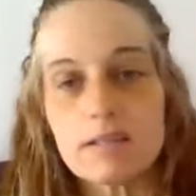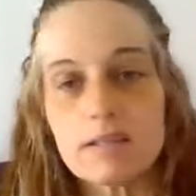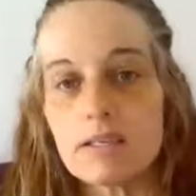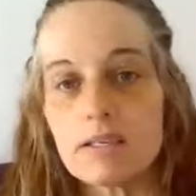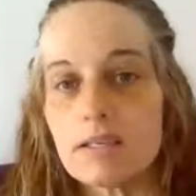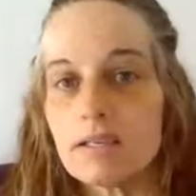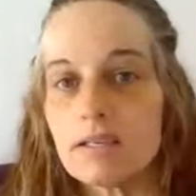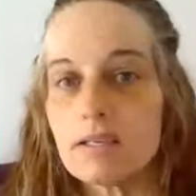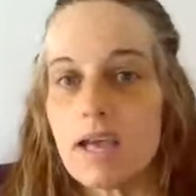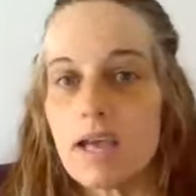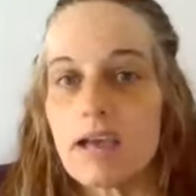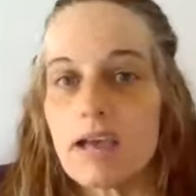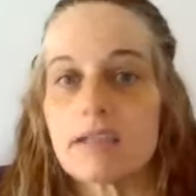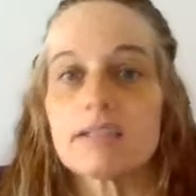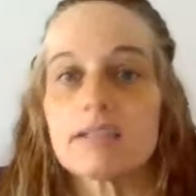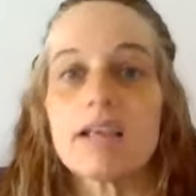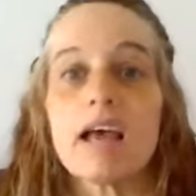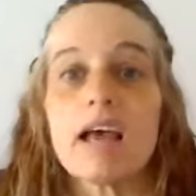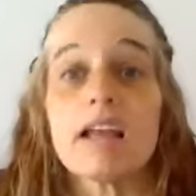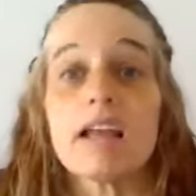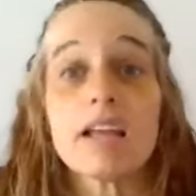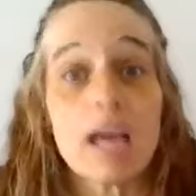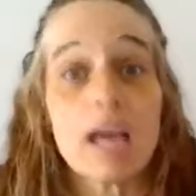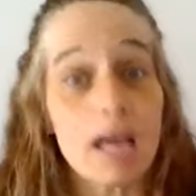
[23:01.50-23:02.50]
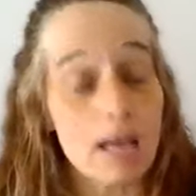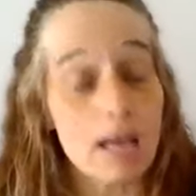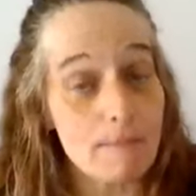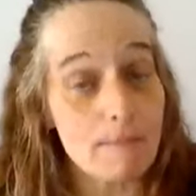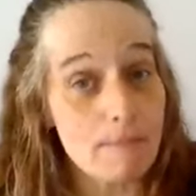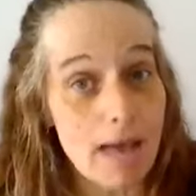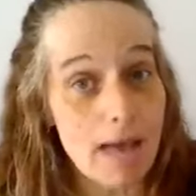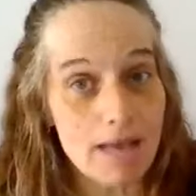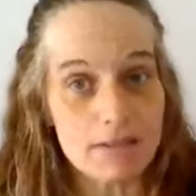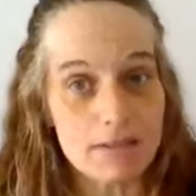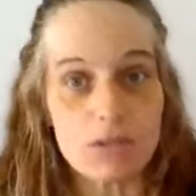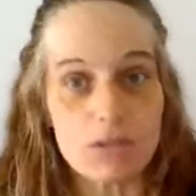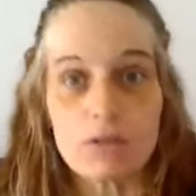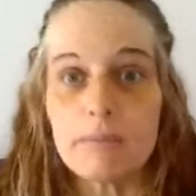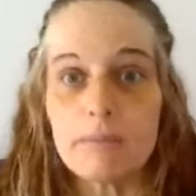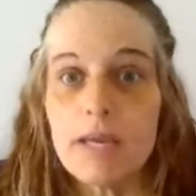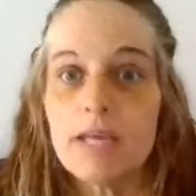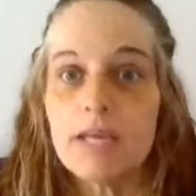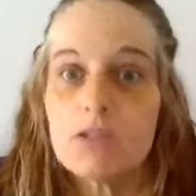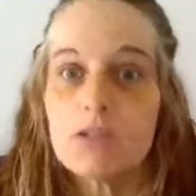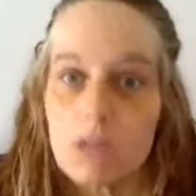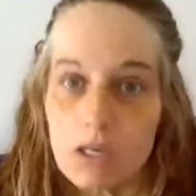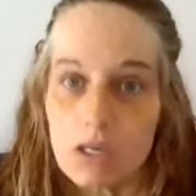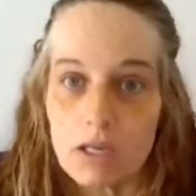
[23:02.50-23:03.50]
into sex and
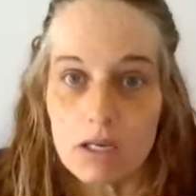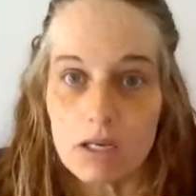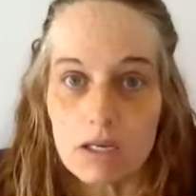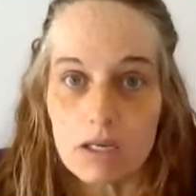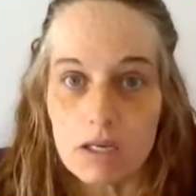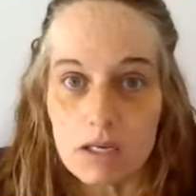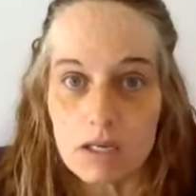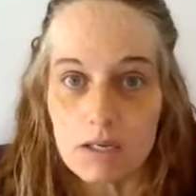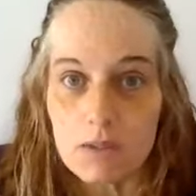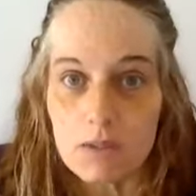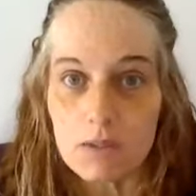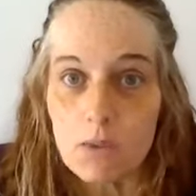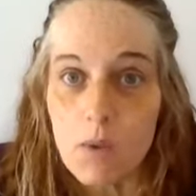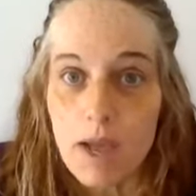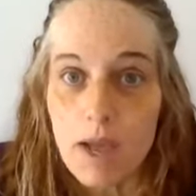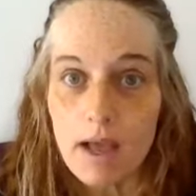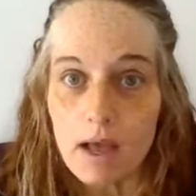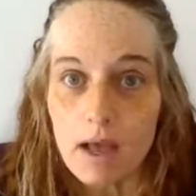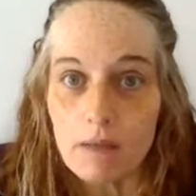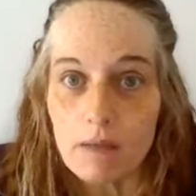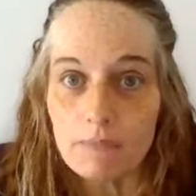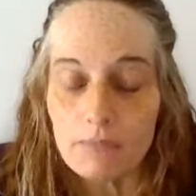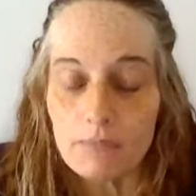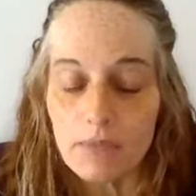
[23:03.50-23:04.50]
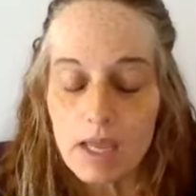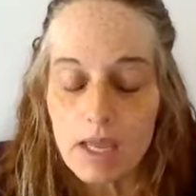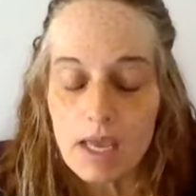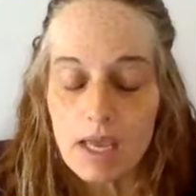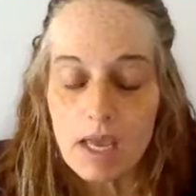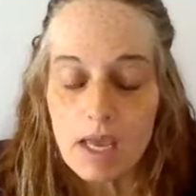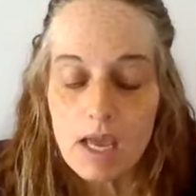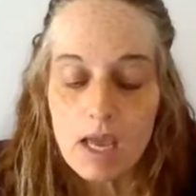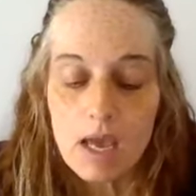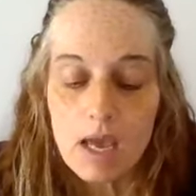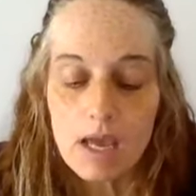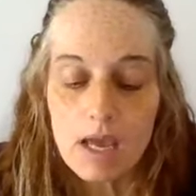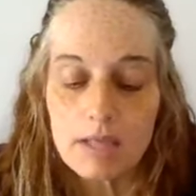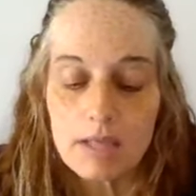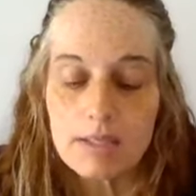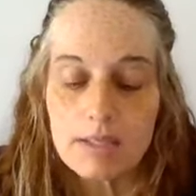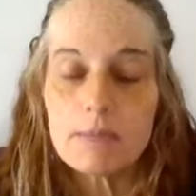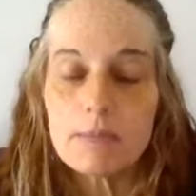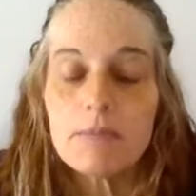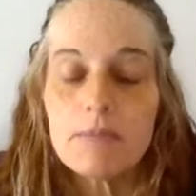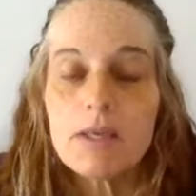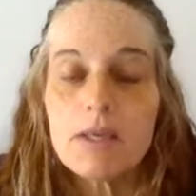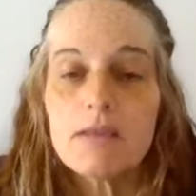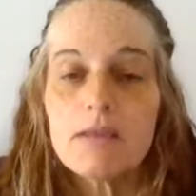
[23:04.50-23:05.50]
masturbation as well. And
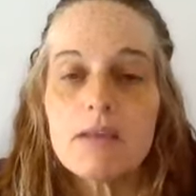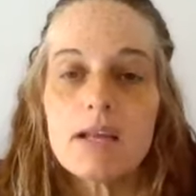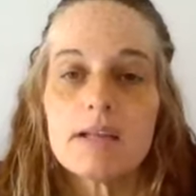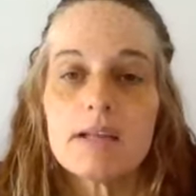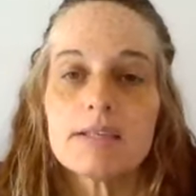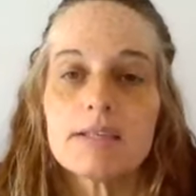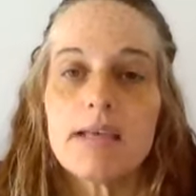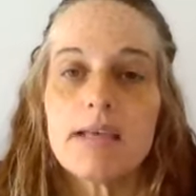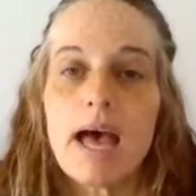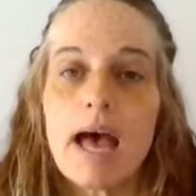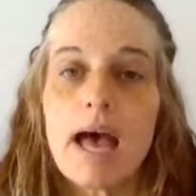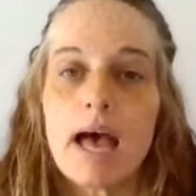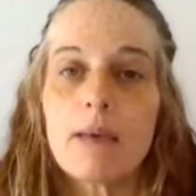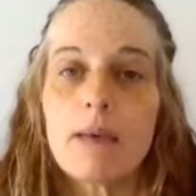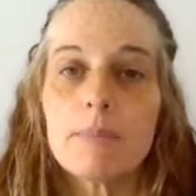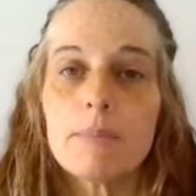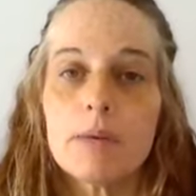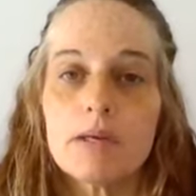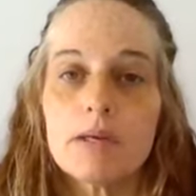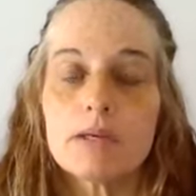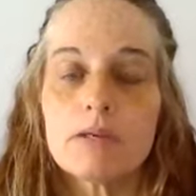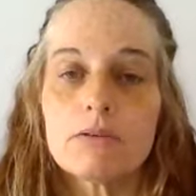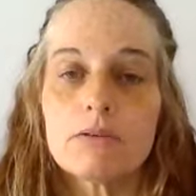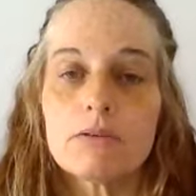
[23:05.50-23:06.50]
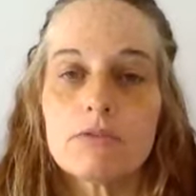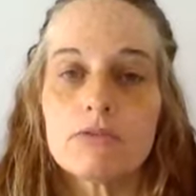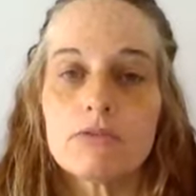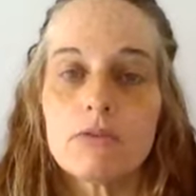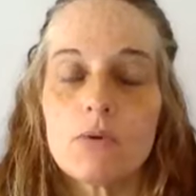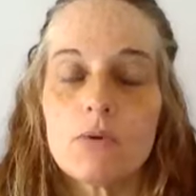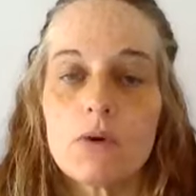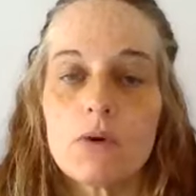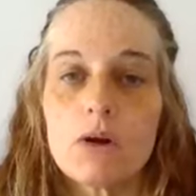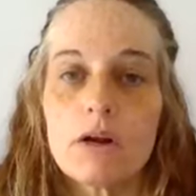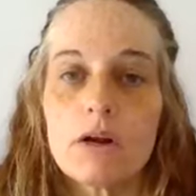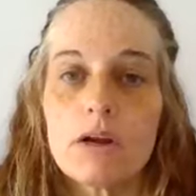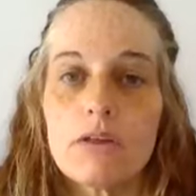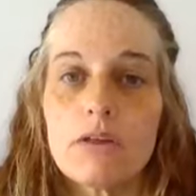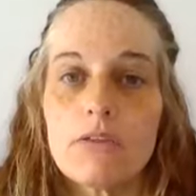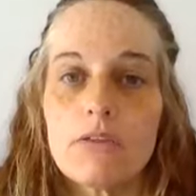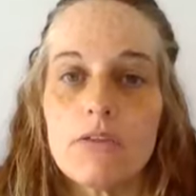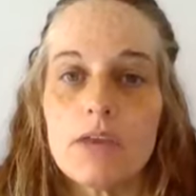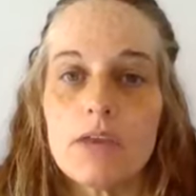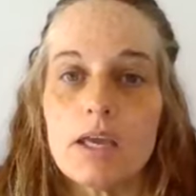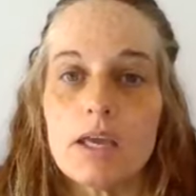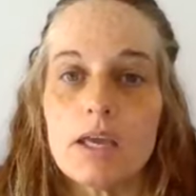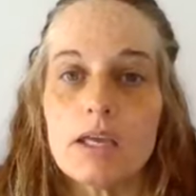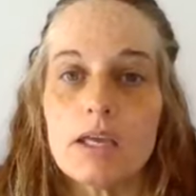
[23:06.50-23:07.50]
something that has happened for
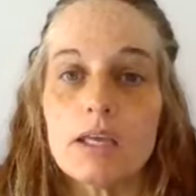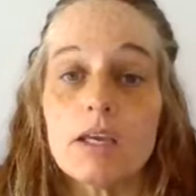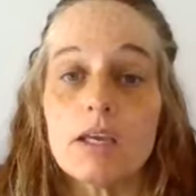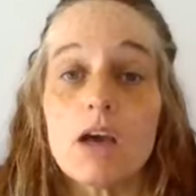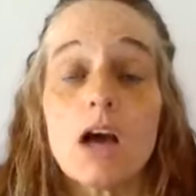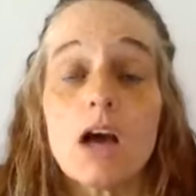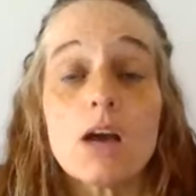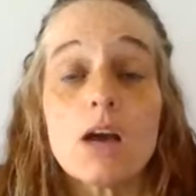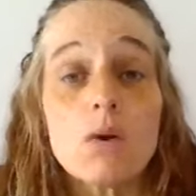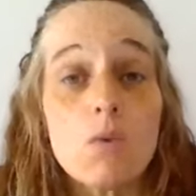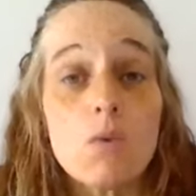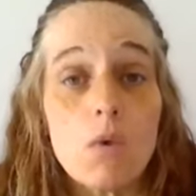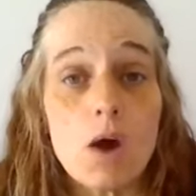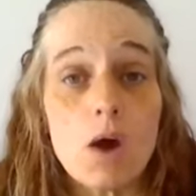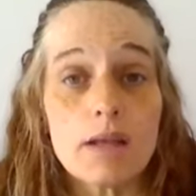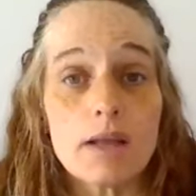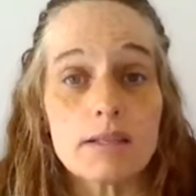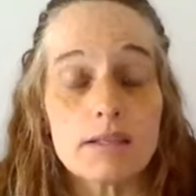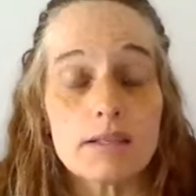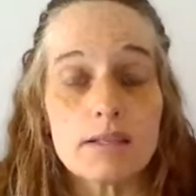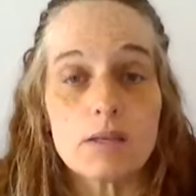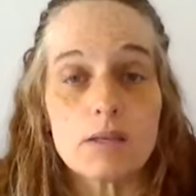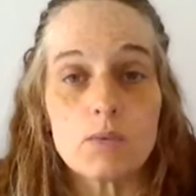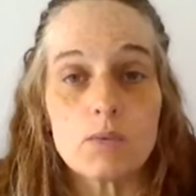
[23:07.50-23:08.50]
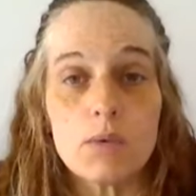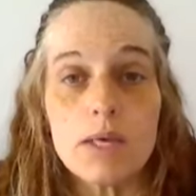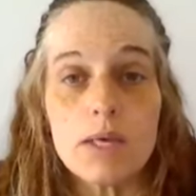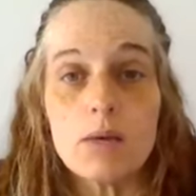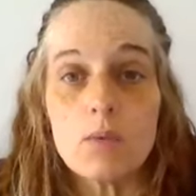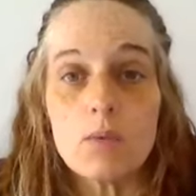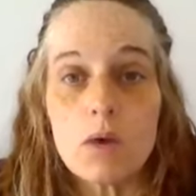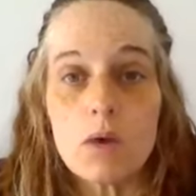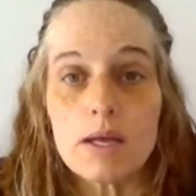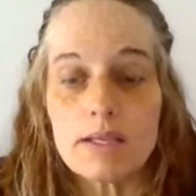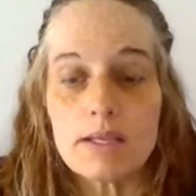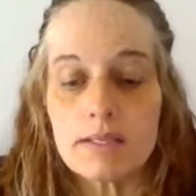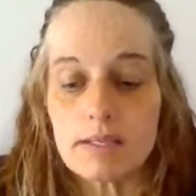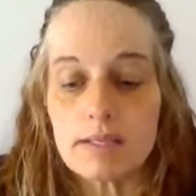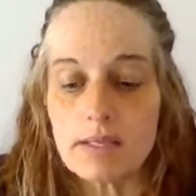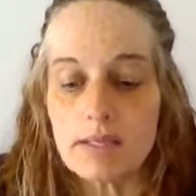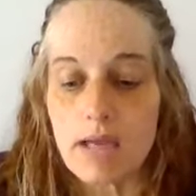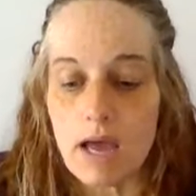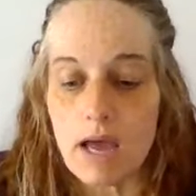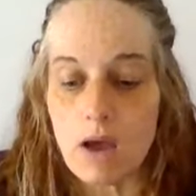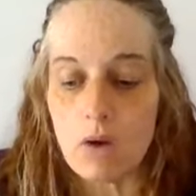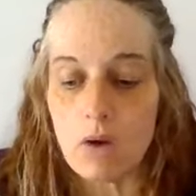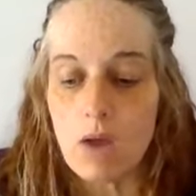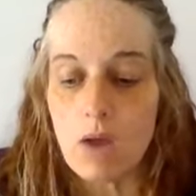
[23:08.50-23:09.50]
the young ones, the wee ones
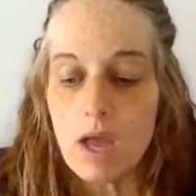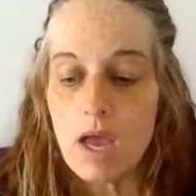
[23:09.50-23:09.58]
now,